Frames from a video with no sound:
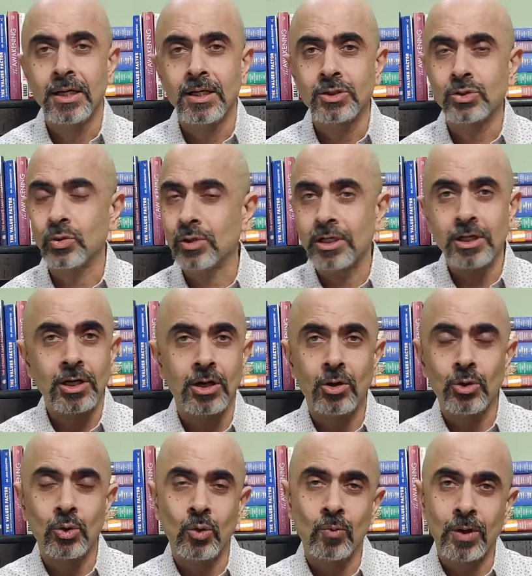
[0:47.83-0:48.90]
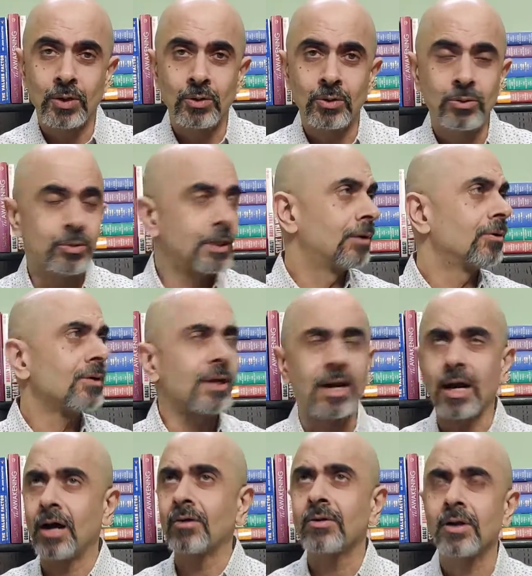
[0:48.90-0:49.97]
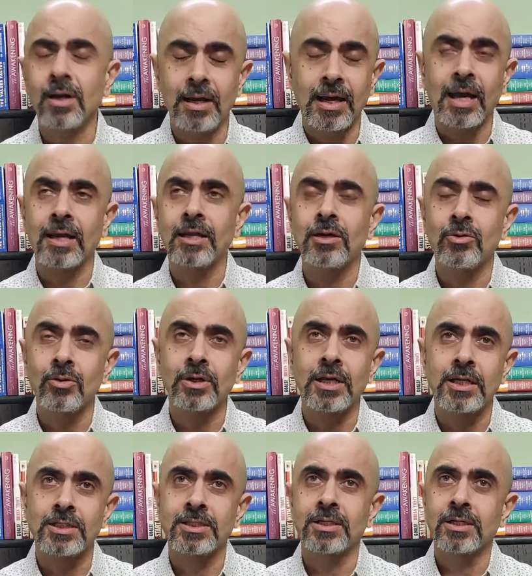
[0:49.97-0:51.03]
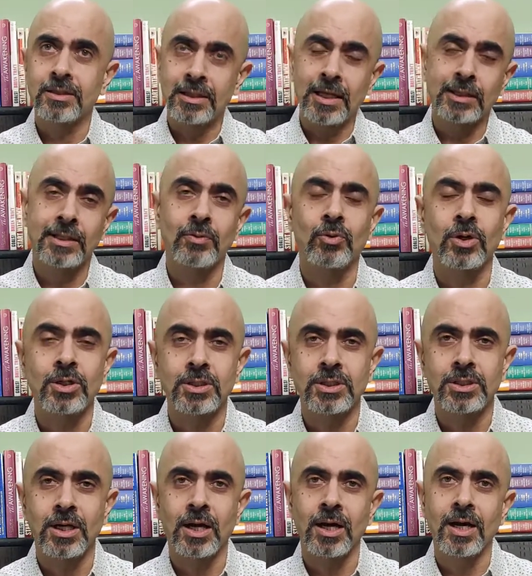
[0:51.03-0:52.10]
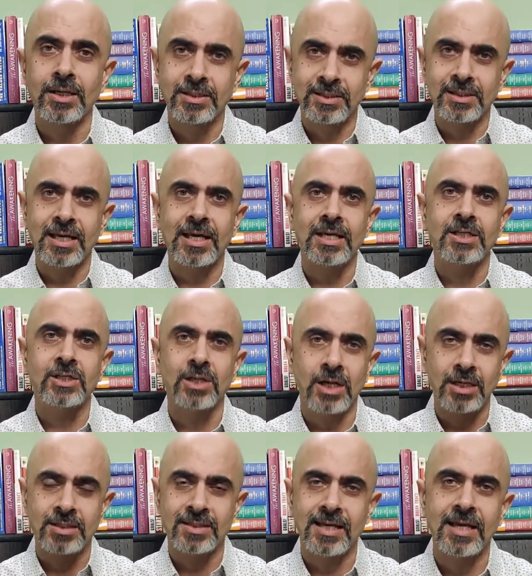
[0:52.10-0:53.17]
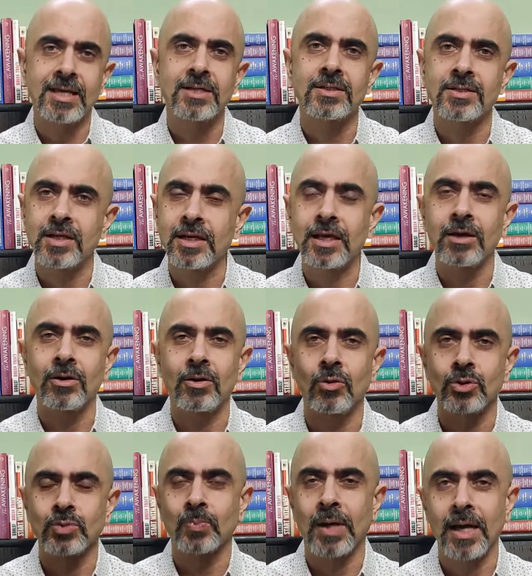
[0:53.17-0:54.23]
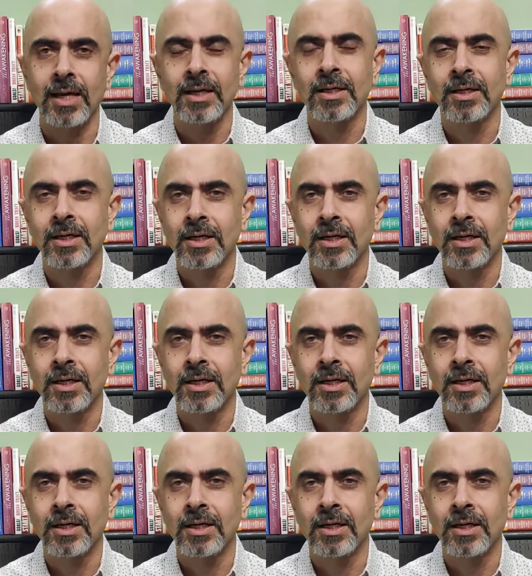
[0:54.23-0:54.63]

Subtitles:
So he did not know what to do. He looked around and he noticed that there was a sage, a saint sitting close by.